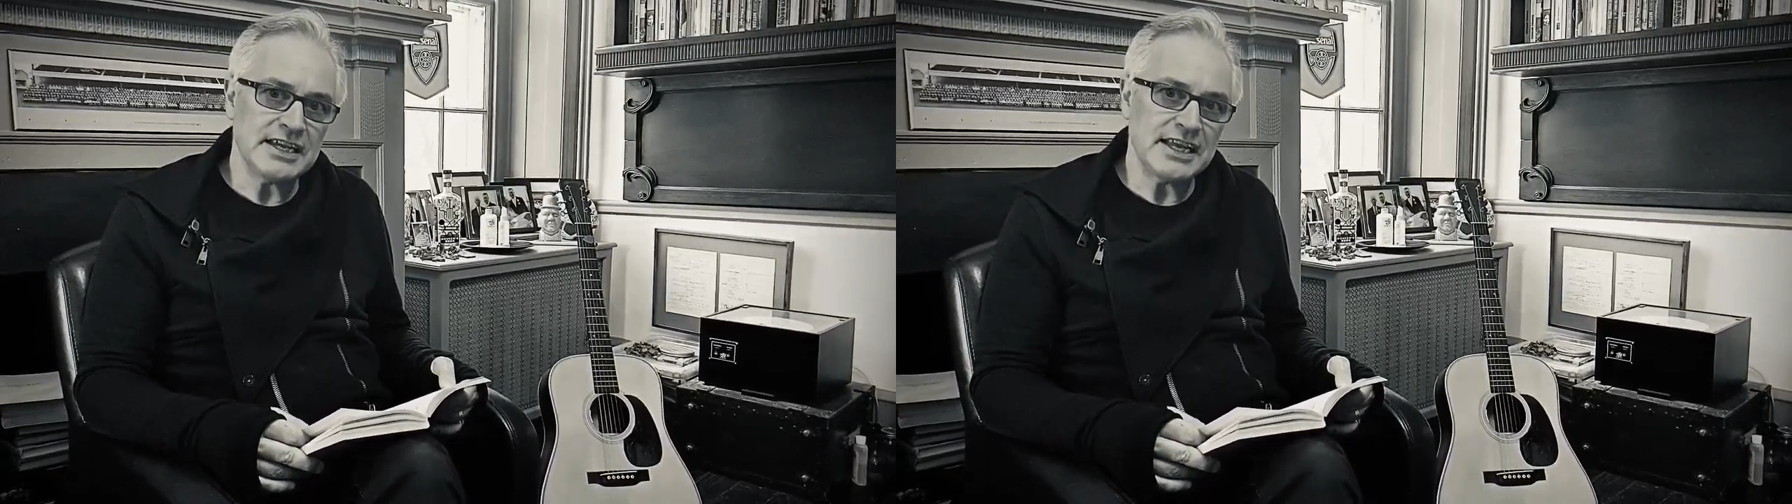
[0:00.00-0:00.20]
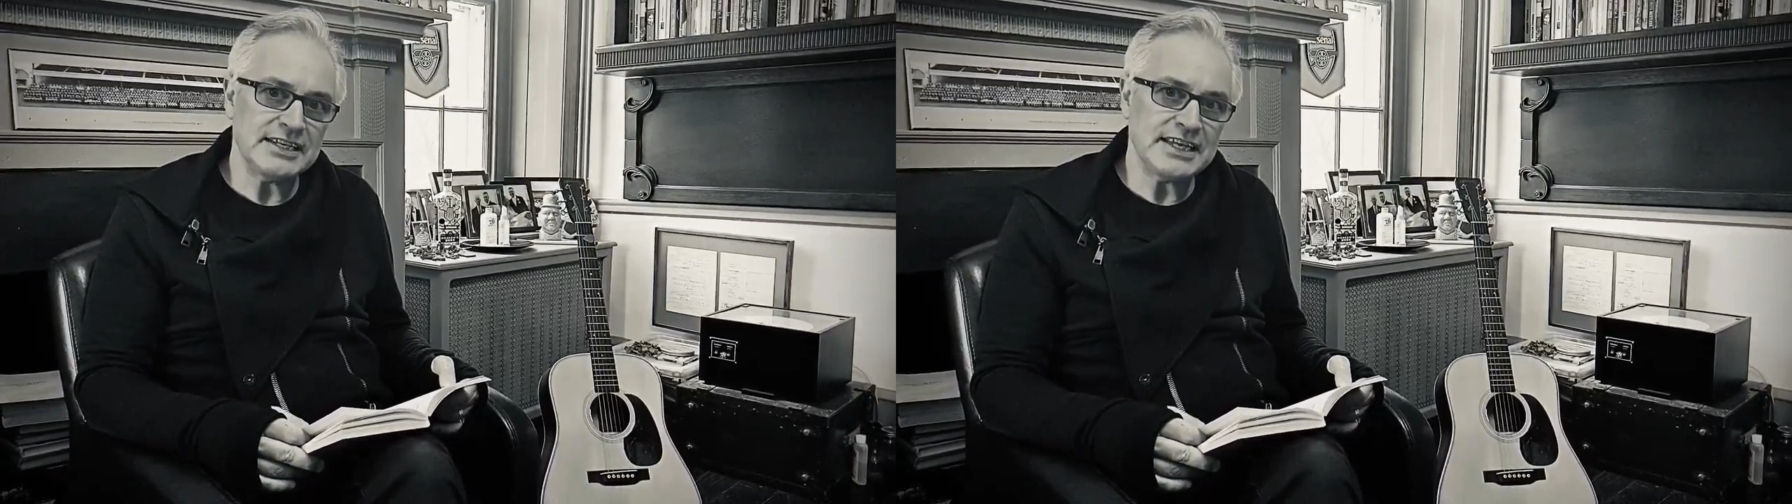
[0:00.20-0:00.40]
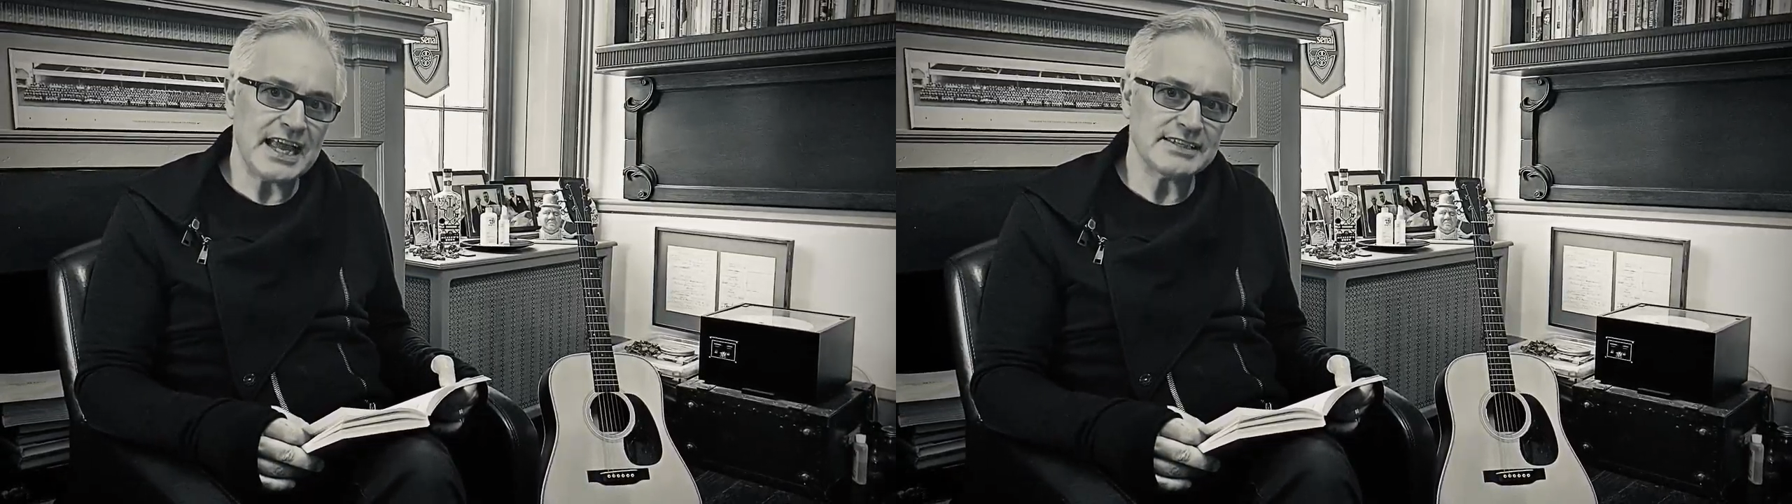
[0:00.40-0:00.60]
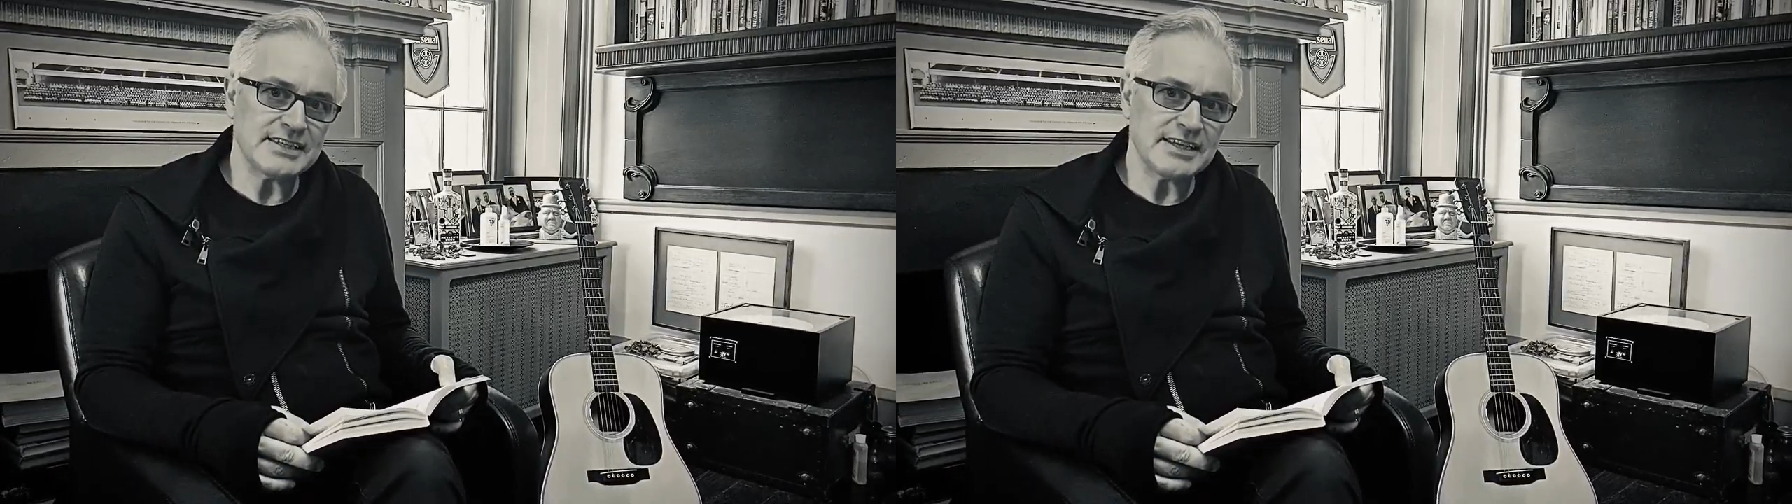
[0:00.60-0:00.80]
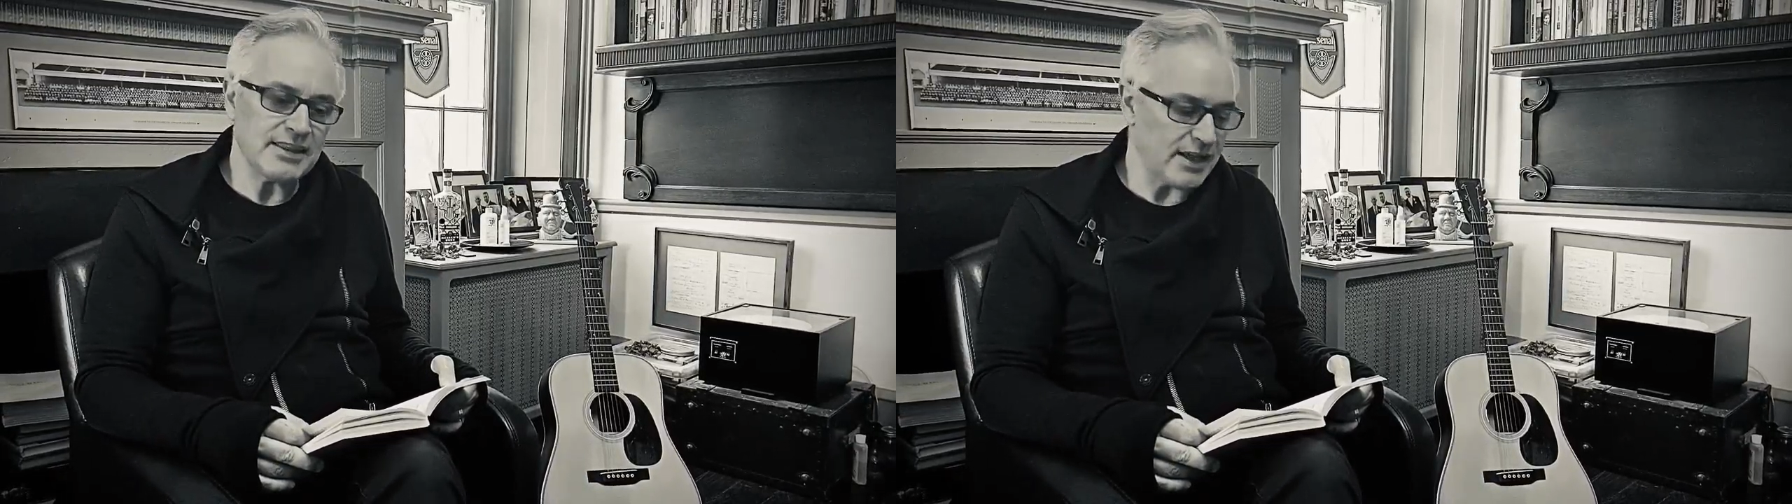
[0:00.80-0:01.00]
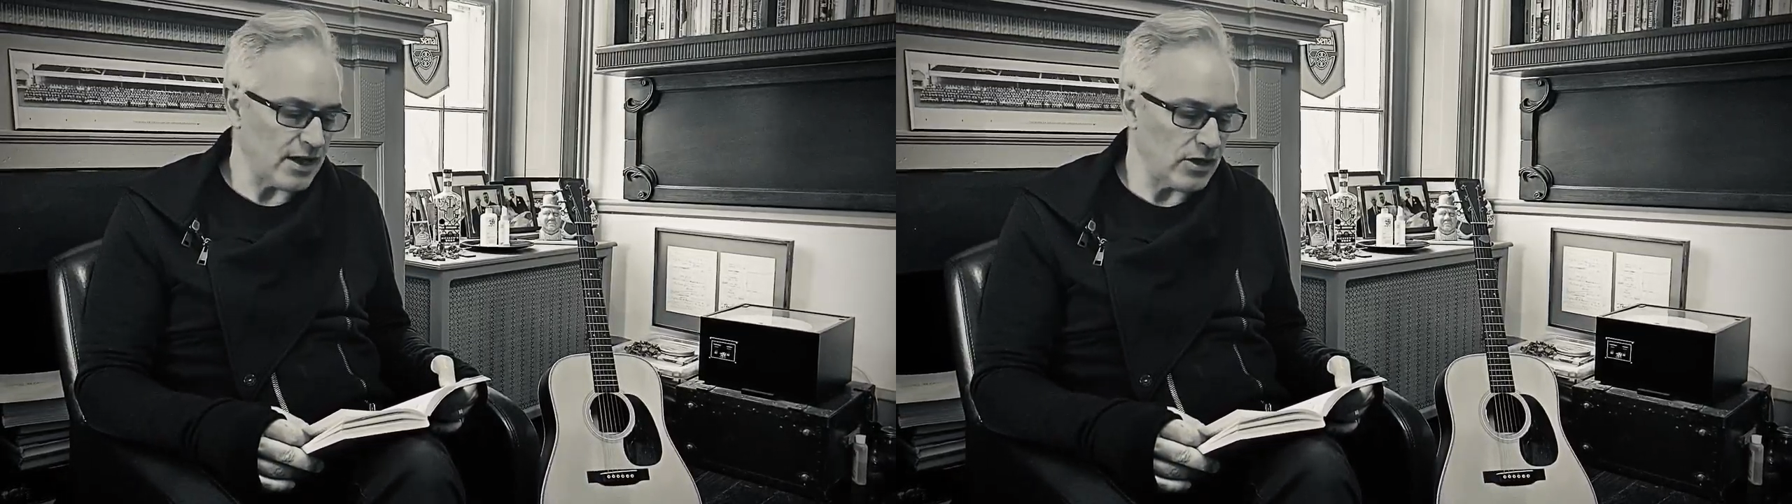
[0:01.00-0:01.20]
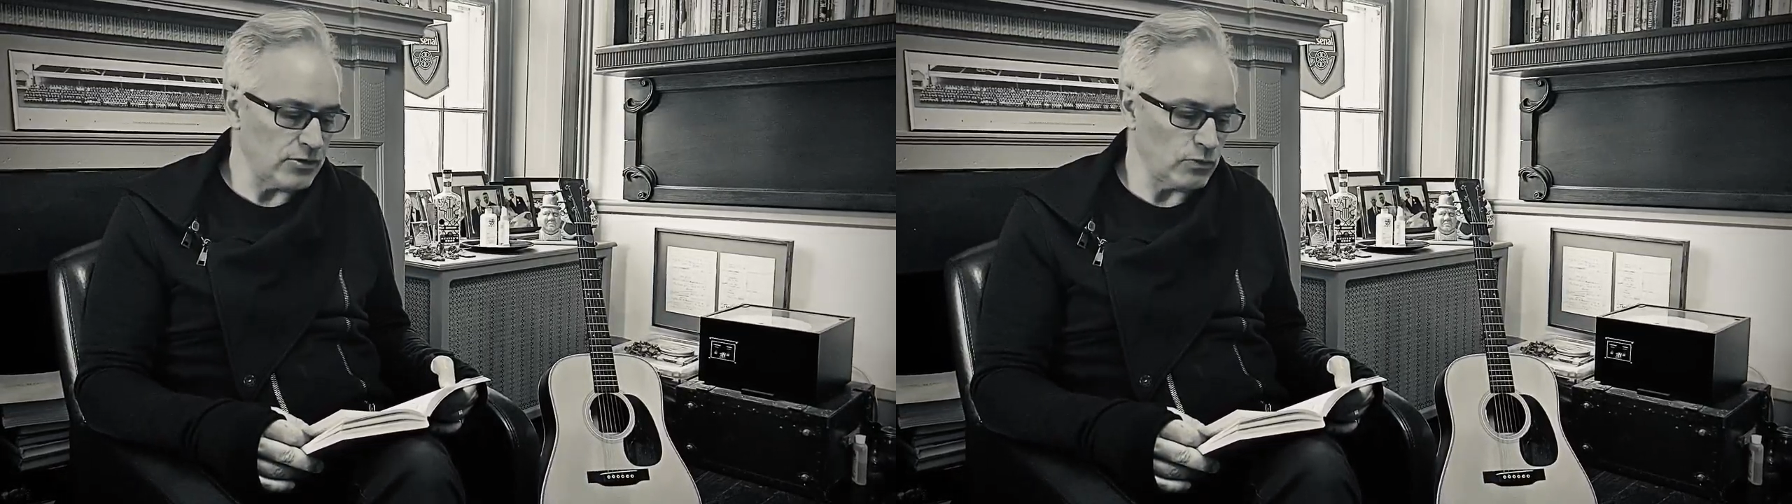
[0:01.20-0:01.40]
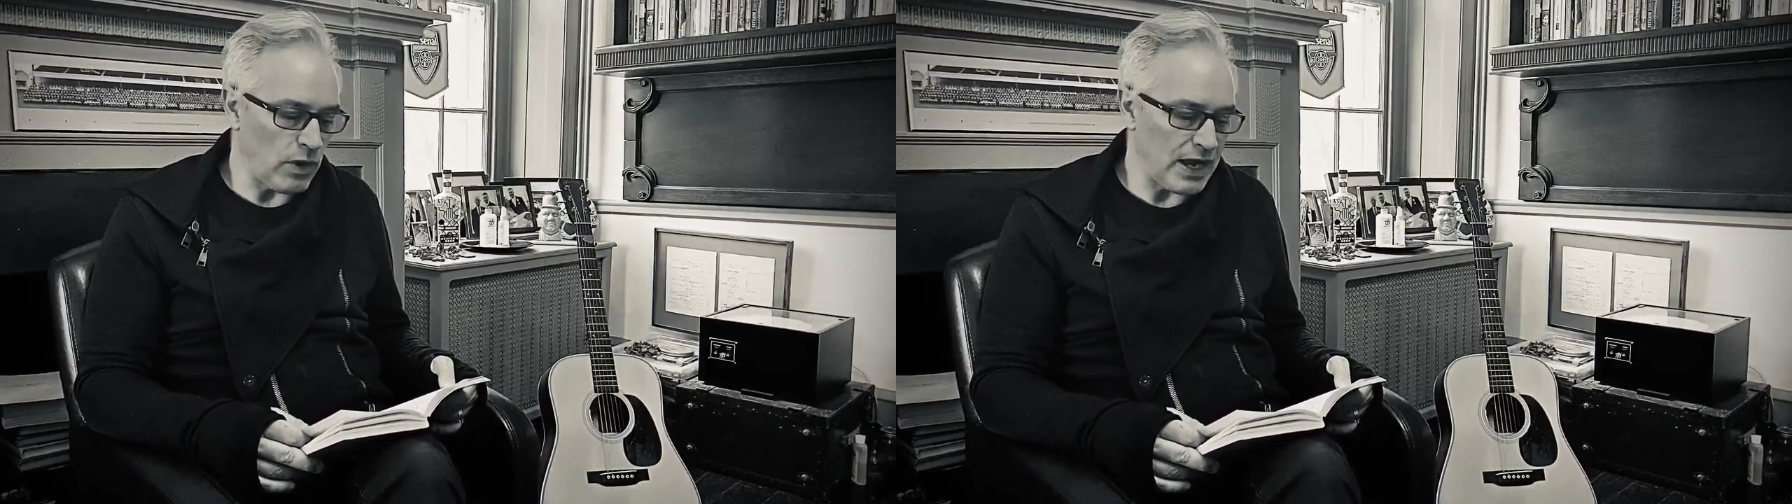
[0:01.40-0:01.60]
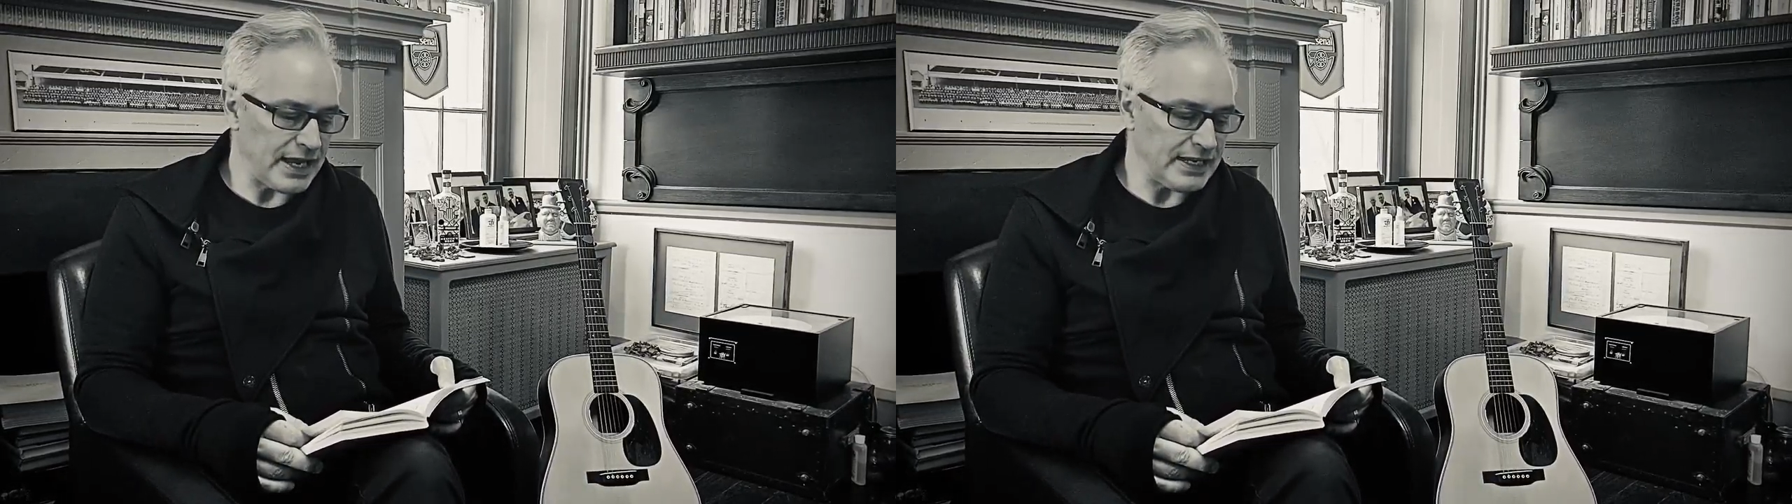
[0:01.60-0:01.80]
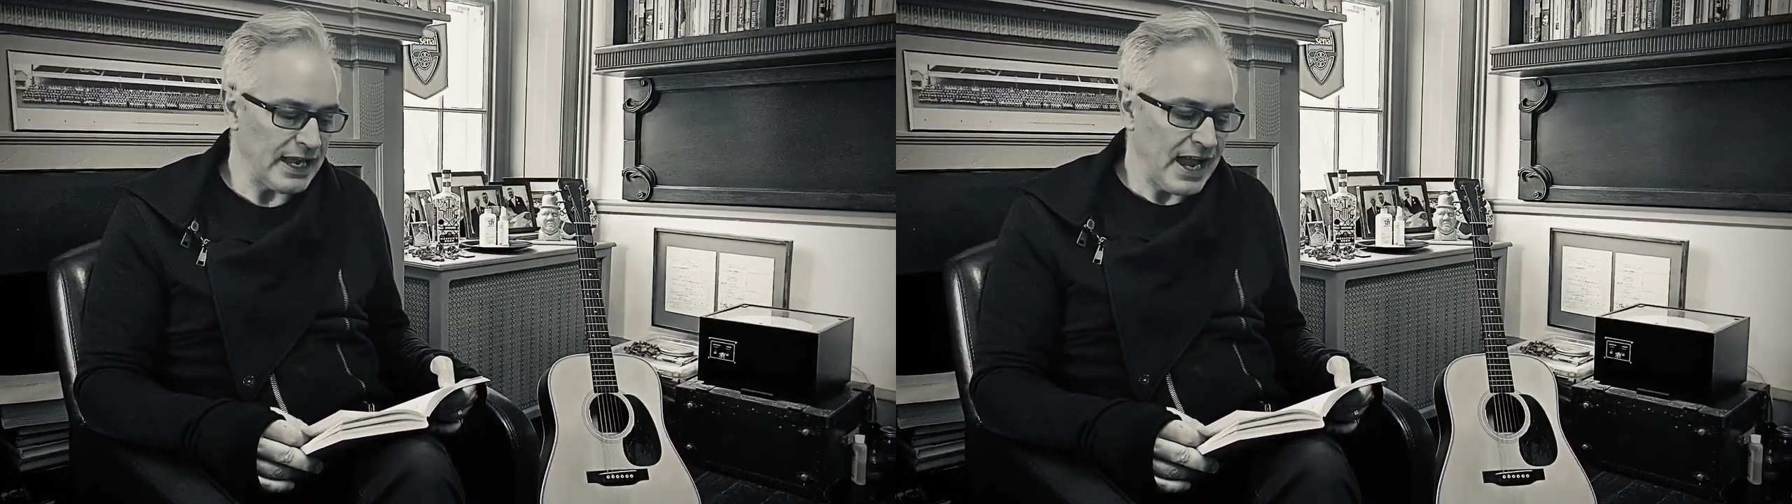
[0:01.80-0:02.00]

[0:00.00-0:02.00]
in getting their own way,